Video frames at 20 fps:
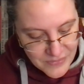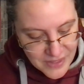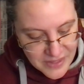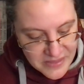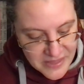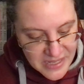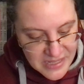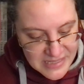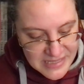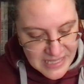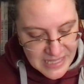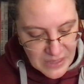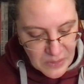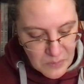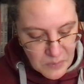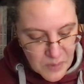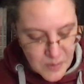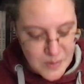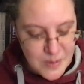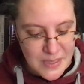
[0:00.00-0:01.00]
things like
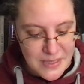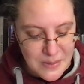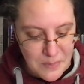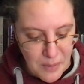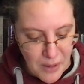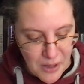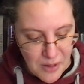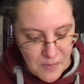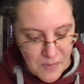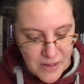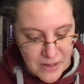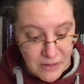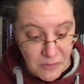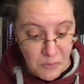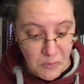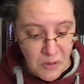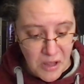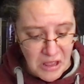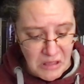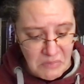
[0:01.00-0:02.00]
Rose's apartment,
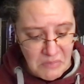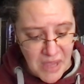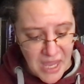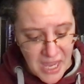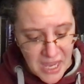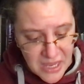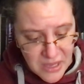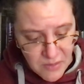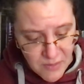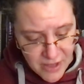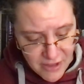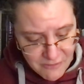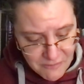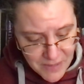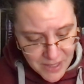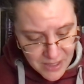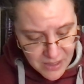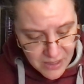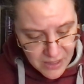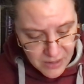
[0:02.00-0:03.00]
well, hey, you gave
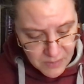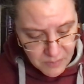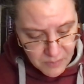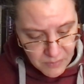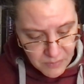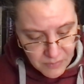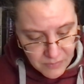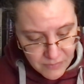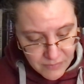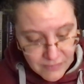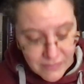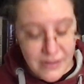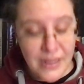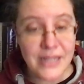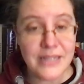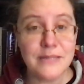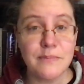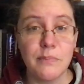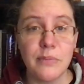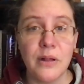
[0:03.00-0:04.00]
me a
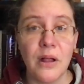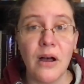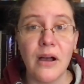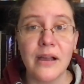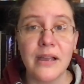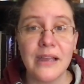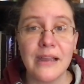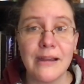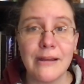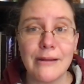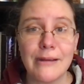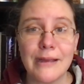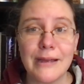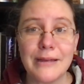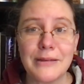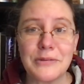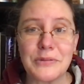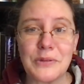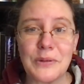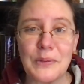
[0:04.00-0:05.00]
nice block
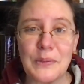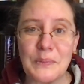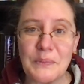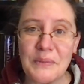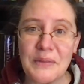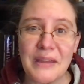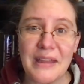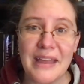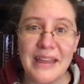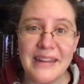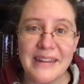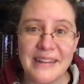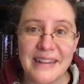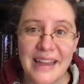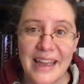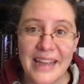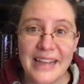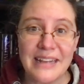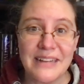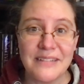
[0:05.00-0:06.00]
area, so
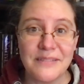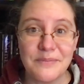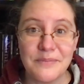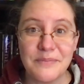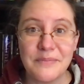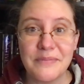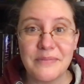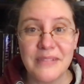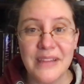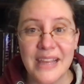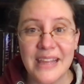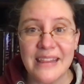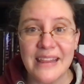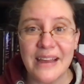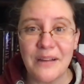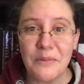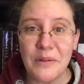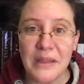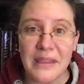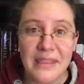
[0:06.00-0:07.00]
I can lay
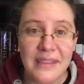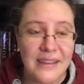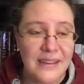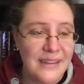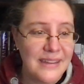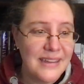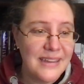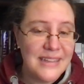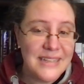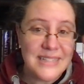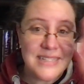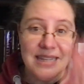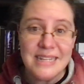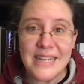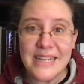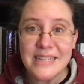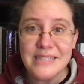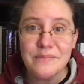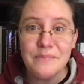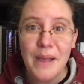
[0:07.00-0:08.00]
that with
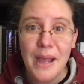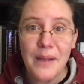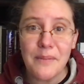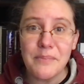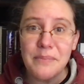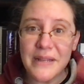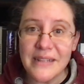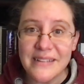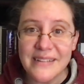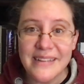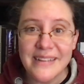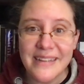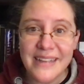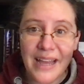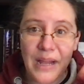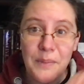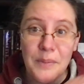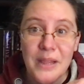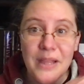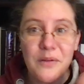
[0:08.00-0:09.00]
today's map and
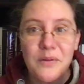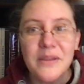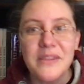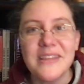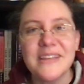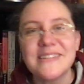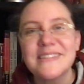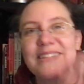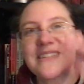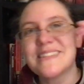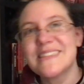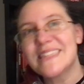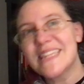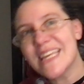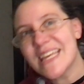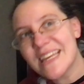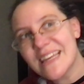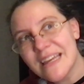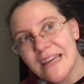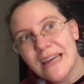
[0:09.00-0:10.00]
kind of be like, well, this is
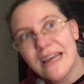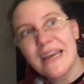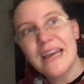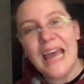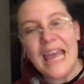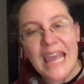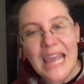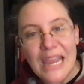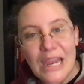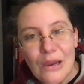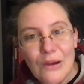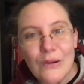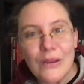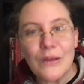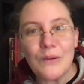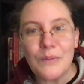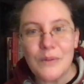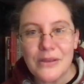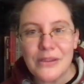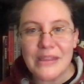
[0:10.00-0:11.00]
the
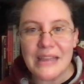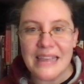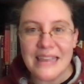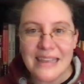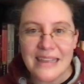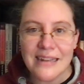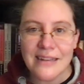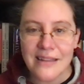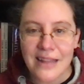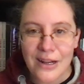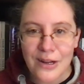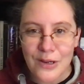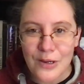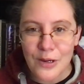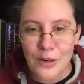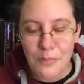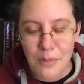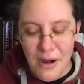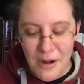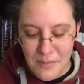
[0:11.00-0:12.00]
area we're thinking that
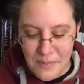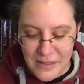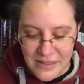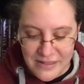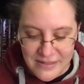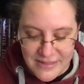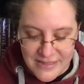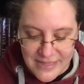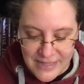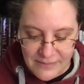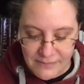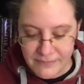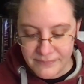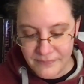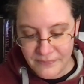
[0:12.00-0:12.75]
her apartment is in.